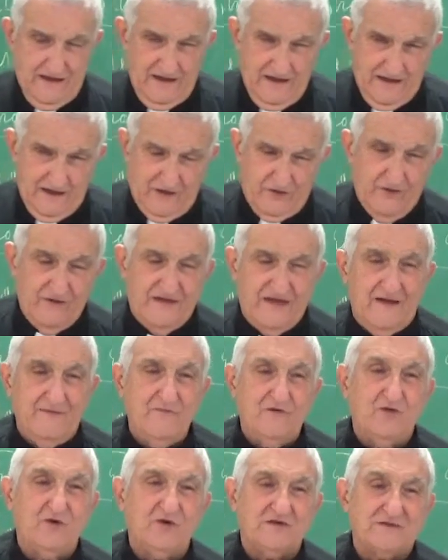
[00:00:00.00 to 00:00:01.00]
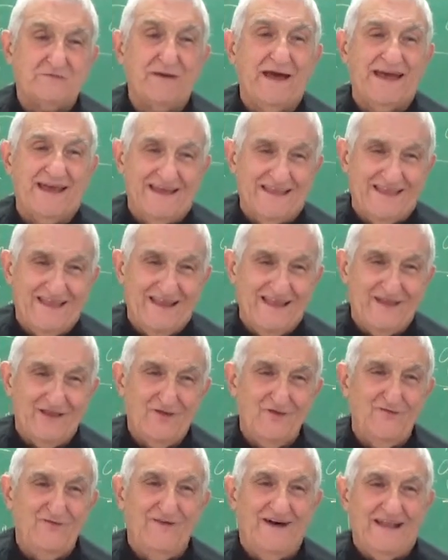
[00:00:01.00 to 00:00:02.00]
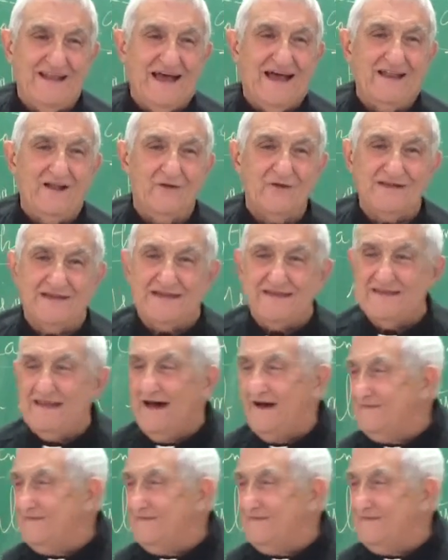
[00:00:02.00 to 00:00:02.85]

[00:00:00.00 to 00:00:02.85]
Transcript: he took them to Spain, to Valladolid.